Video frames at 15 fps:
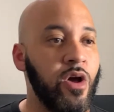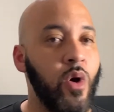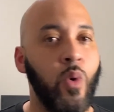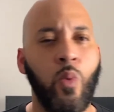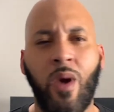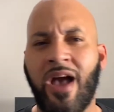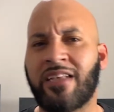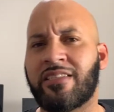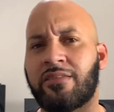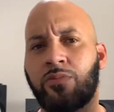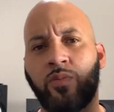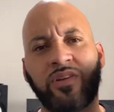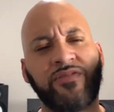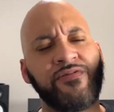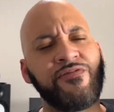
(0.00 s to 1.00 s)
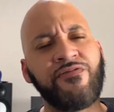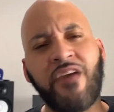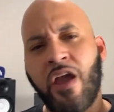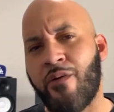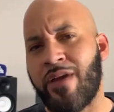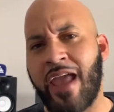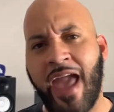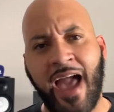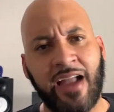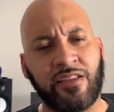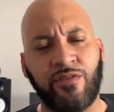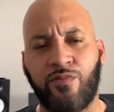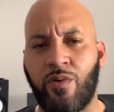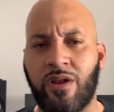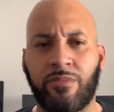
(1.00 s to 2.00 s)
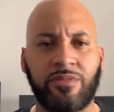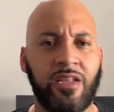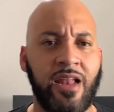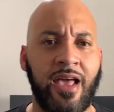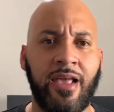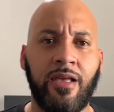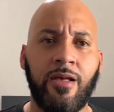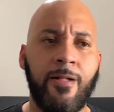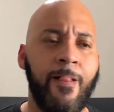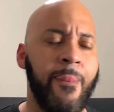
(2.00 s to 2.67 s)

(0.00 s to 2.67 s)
Wes was very active with him tonight.